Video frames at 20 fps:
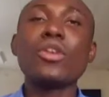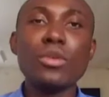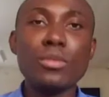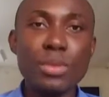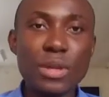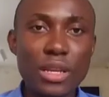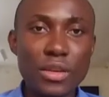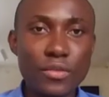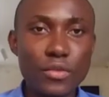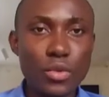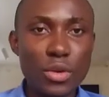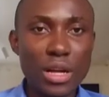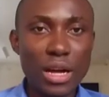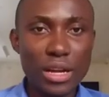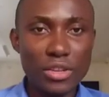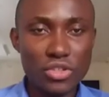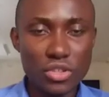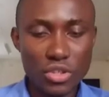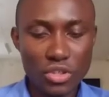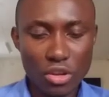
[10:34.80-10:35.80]
believe you
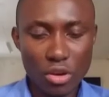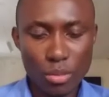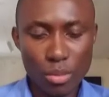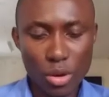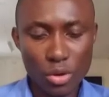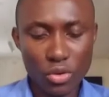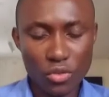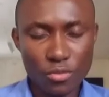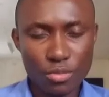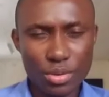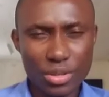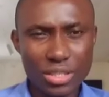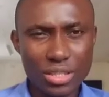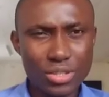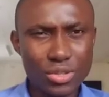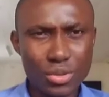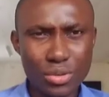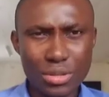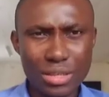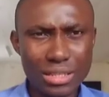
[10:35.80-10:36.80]
can't just come out of prison
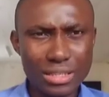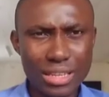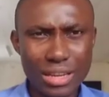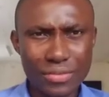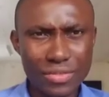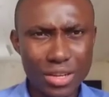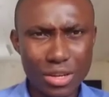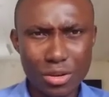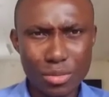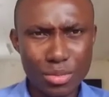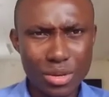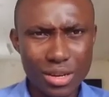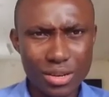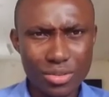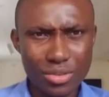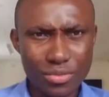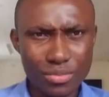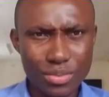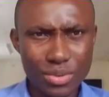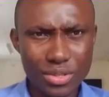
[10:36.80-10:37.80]
2 days after coming out
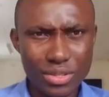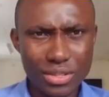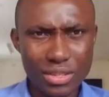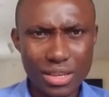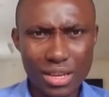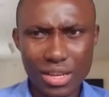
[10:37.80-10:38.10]
of prison